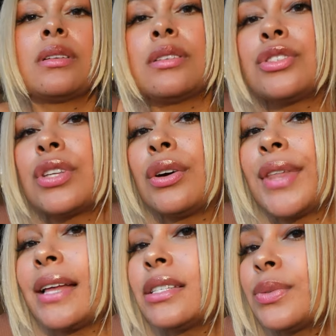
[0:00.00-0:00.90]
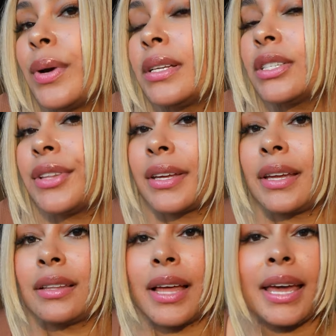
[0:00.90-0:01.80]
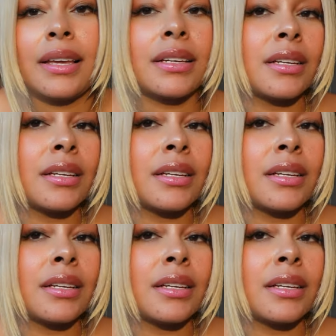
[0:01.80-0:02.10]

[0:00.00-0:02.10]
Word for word: So that's what it's looking like.